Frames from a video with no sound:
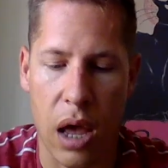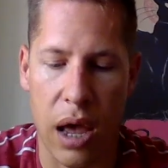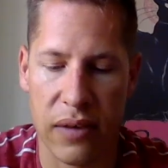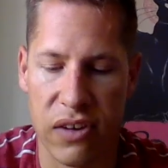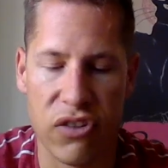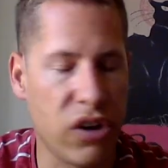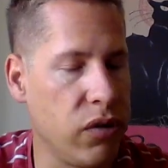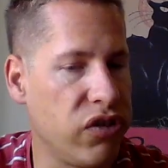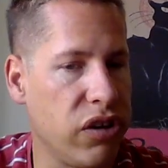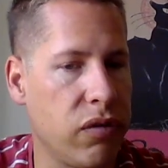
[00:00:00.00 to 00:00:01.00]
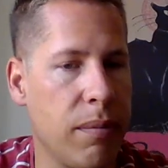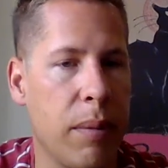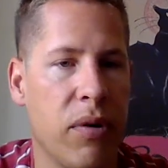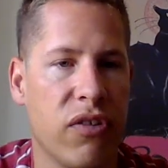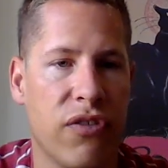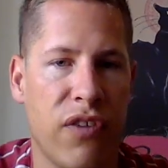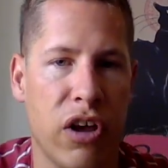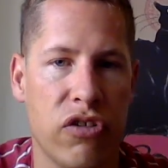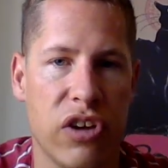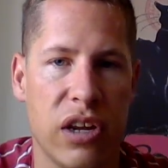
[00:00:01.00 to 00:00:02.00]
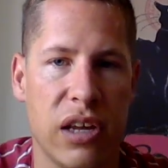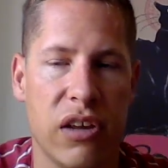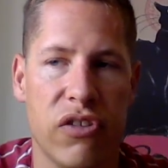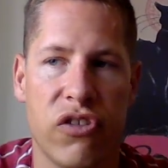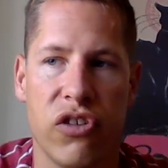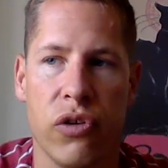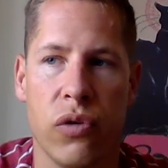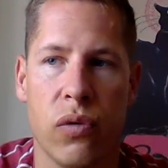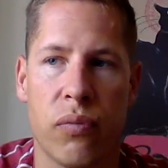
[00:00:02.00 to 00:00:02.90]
Oxytocin, remember its function is to